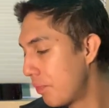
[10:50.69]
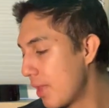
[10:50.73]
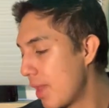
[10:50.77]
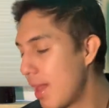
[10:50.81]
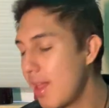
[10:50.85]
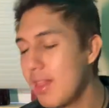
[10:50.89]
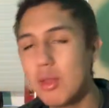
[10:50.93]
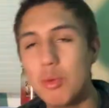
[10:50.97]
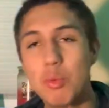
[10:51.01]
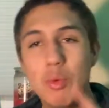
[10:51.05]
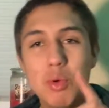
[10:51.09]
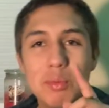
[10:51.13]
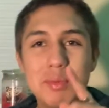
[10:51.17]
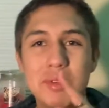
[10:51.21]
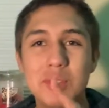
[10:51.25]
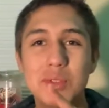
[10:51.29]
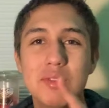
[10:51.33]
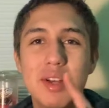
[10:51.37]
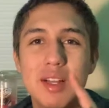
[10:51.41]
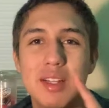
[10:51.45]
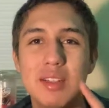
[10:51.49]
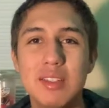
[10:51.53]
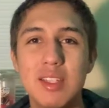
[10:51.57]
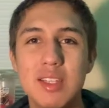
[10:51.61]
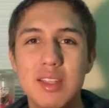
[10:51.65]
And then we'll move
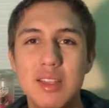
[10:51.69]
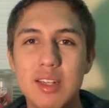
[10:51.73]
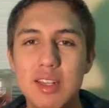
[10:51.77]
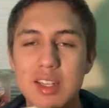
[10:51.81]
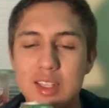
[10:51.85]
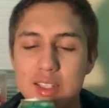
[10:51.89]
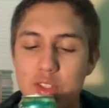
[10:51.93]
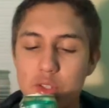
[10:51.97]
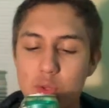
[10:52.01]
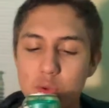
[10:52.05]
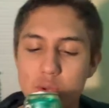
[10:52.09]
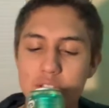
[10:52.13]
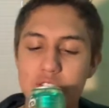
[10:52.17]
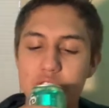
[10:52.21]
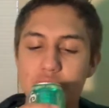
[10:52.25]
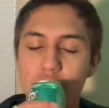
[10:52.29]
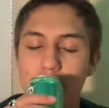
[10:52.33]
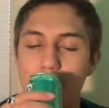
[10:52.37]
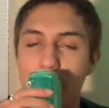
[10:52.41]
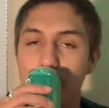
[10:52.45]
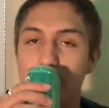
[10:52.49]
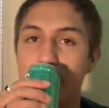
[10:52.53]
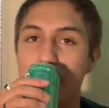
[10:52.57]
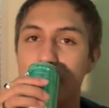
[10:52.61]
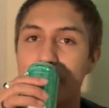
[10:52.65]
on to the next
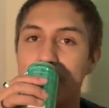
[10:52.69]
question.